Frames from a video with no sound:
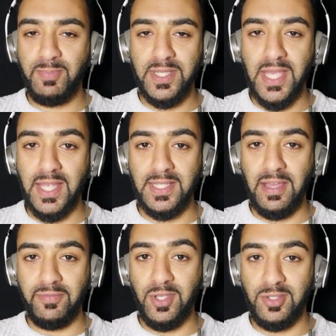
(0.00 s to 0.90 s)
just
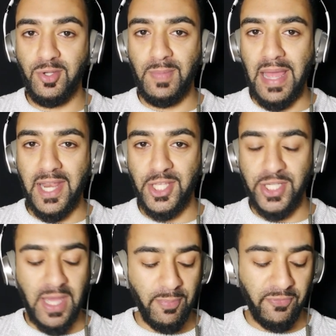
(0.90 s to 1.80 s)
pretend I've used all my
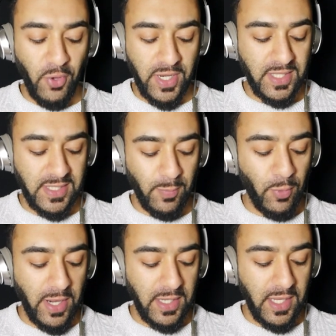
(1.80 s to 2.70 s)
energy up for this
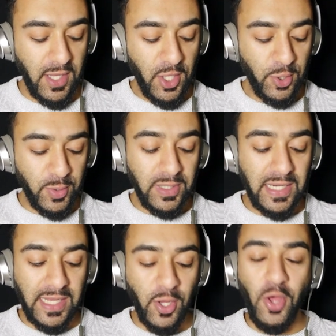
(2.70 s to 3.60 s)
sim right here, you
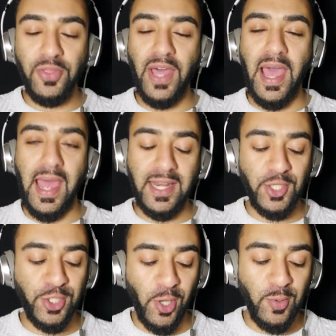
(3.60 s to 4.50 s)
can click on that and
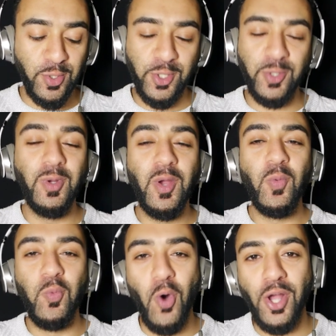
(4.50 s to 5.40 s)
it shows you
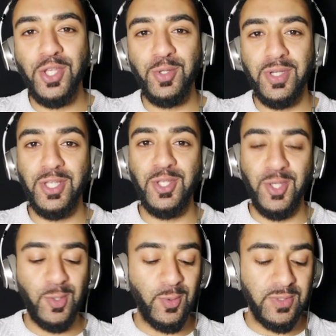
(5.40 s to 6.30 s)
what you can
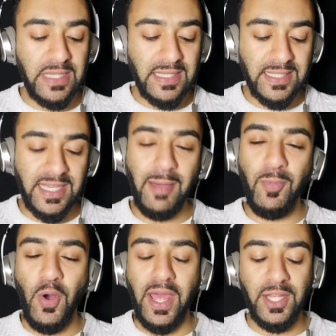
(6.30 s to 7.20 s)
use to
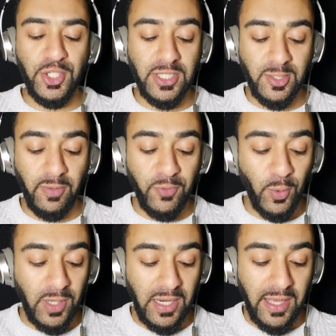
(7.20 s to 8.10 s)
get more energy. So if
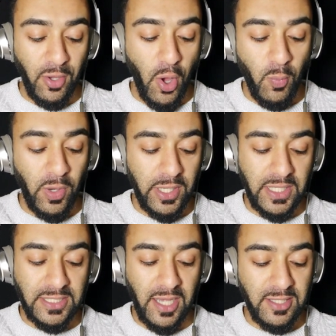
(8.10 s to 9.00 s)
you click on one
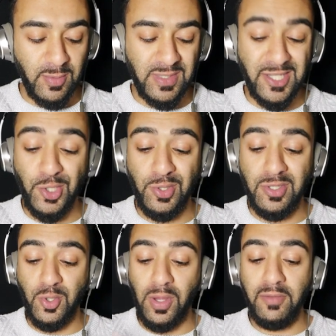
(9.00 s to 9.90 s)
of these items,
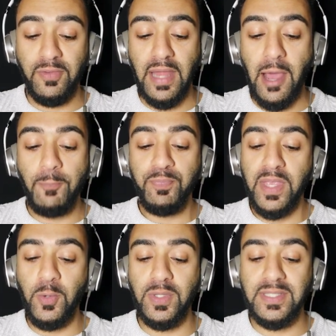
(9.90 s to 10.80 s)
use the toilet for now,
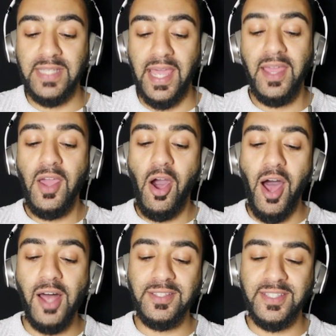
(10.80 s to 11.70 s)
it would say
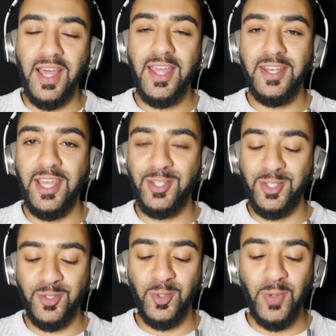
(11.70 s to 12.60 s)
answer
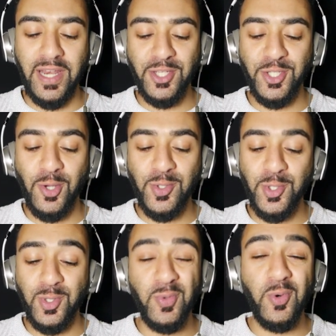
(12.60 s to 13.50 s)
nature's call and it
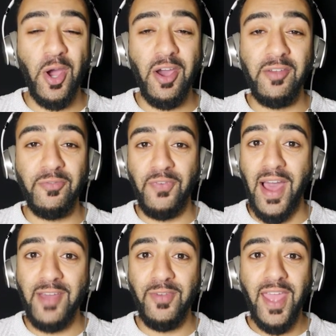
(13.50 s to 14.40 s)
shows you you will earn
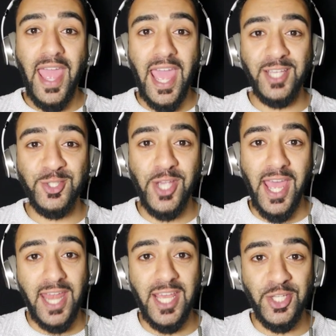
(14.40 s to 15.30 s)
five
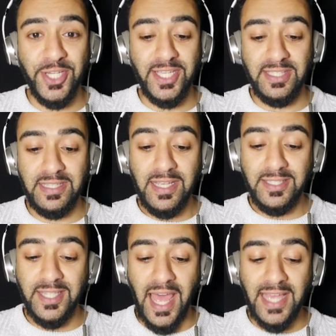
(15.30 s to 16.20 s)
extra energies.
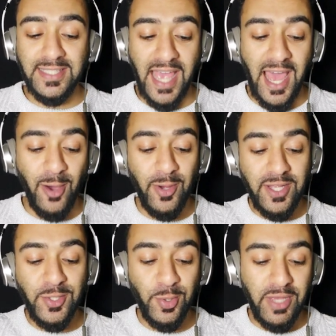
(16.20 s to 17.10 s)
So that is how